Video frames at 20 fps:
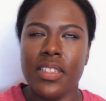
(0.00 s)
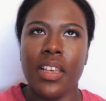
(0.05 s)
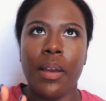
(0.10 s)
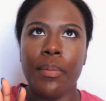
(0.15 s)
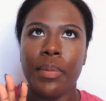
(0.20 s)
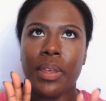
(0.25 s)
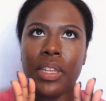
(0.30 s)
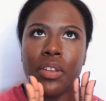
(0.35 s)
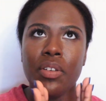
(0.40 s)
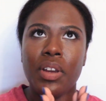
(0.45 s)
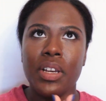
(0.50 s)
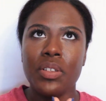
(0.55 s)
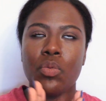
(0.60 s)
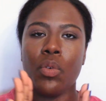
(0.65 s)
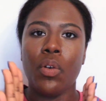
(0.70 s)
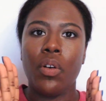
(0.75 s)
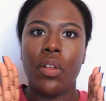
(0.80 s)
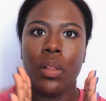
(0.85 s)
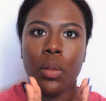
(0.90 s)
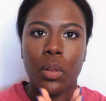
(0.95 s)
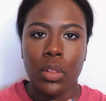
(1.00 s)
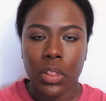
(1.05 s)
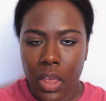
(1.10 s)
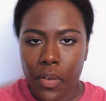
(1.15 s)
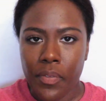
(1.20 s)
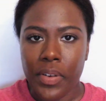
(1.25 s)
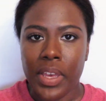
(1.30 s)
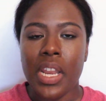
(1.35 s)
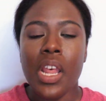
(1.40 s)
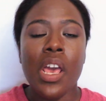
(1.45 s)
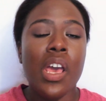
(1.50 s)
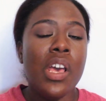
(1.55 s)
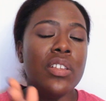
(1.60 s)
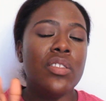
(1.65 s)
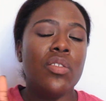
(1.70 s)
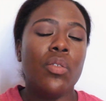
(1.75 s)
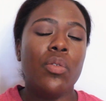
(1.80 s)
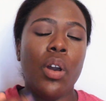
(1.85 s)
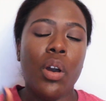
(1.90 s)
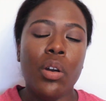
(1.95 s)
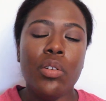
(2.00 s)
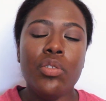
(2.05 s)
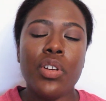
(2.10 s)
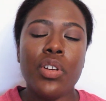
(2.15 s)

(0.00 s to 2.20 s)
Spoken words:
I mean, you guys will love it. So go